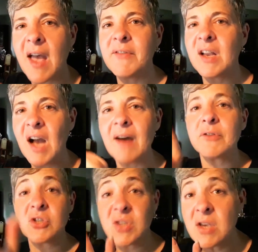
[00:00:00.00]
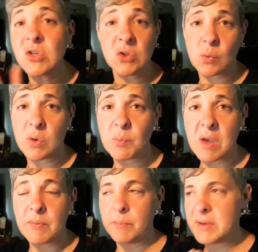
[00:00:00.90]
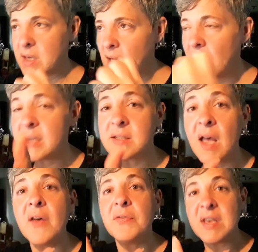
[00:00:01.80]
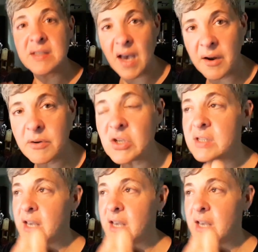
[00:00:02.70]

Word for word: having conversations with people, because these energies